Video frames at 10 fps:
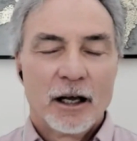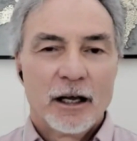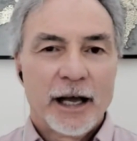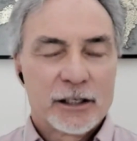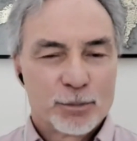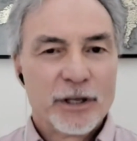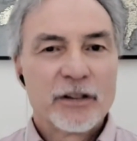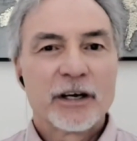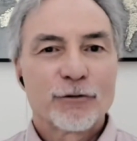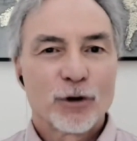has been
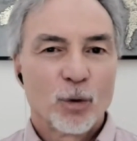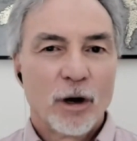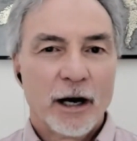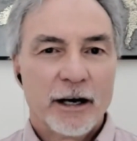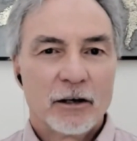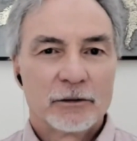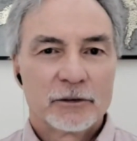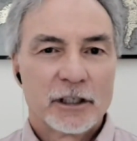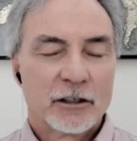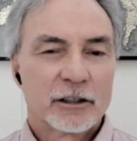there for a while.
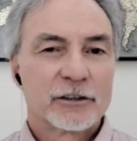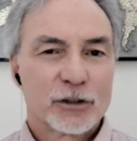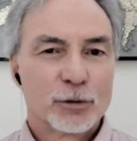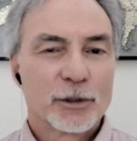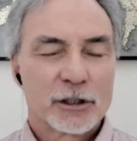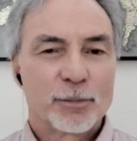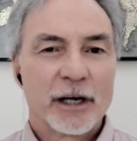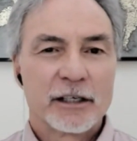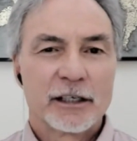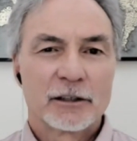Consumer
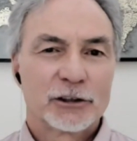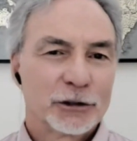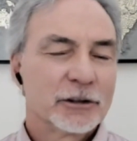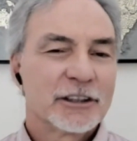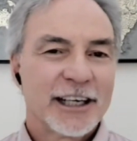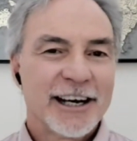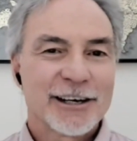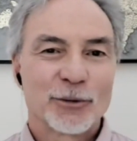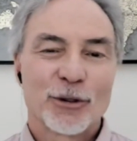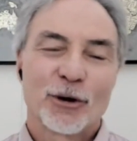spending should tank
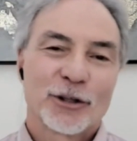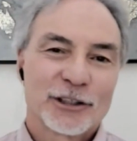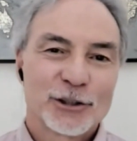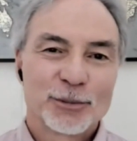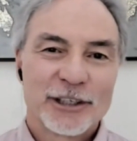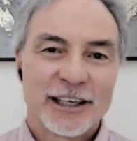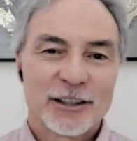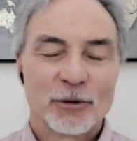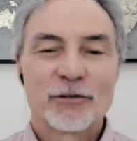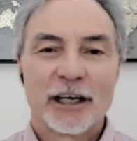with all the consumer debt that
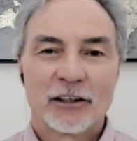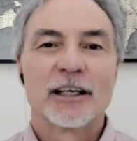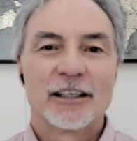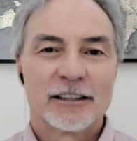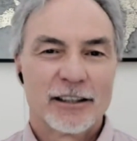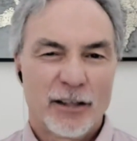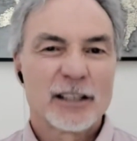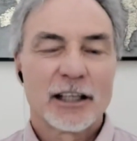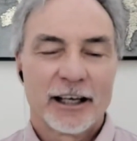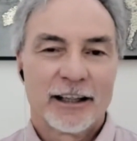we've taken on,
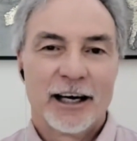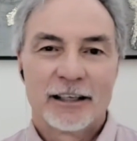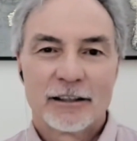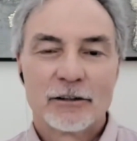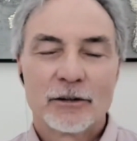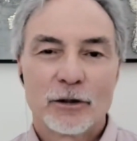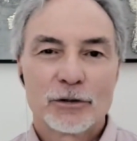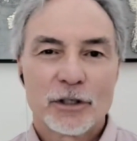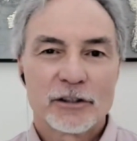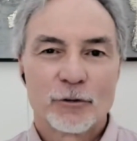things like that.
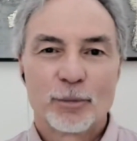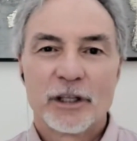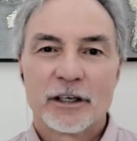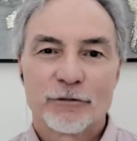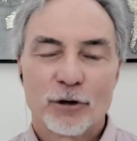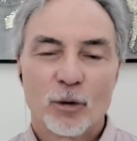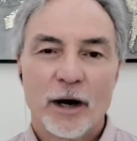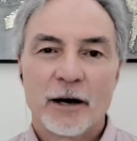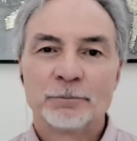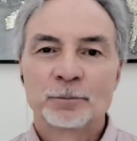Those things have been there for a
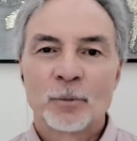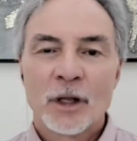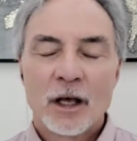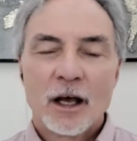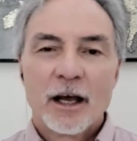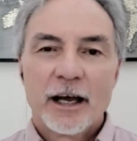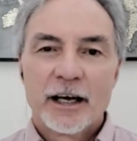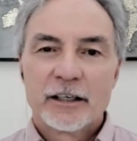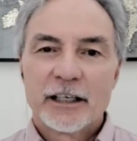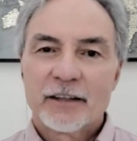while,
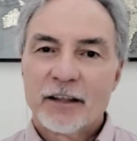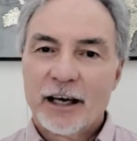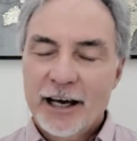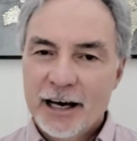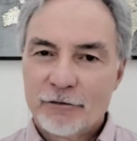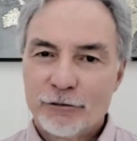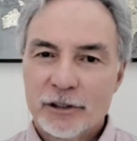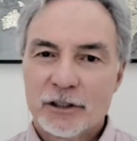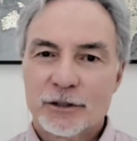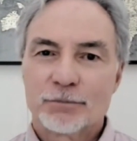and yet they
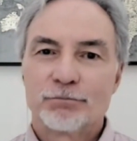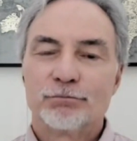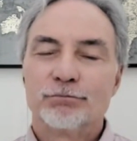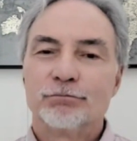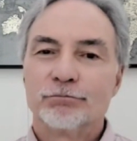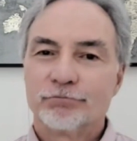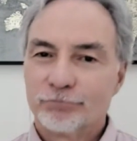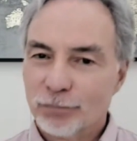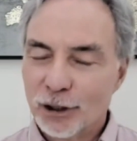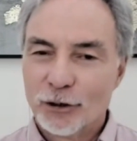haven't
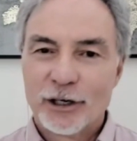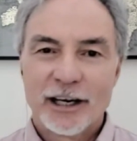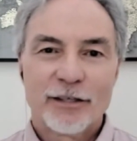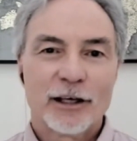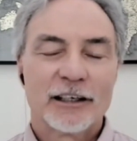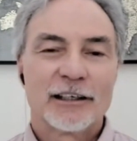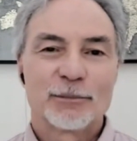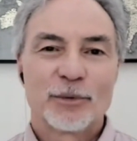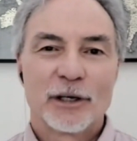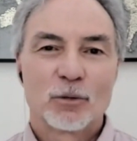blown anything
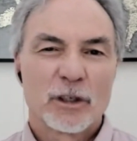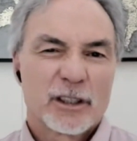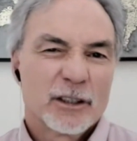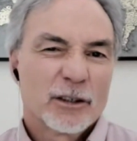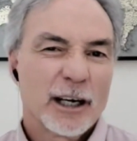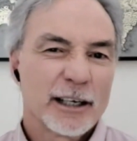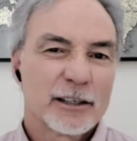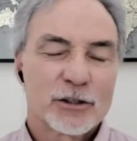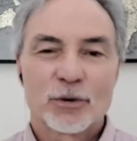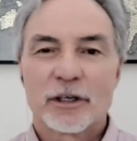up, and we're still kind
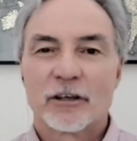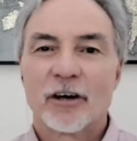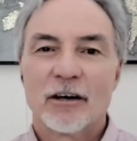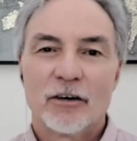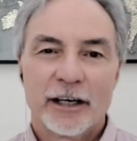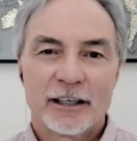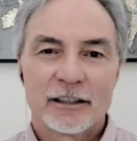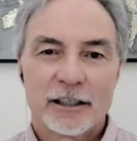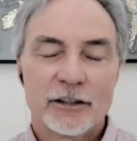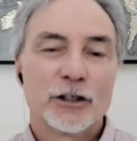of sort of growing
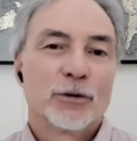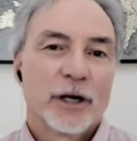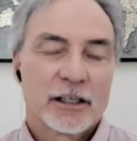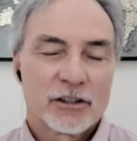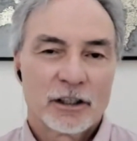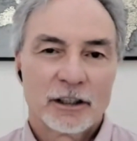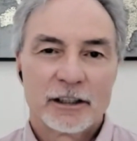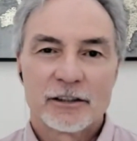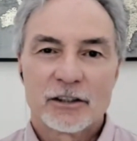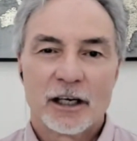in the US at
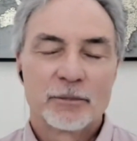least.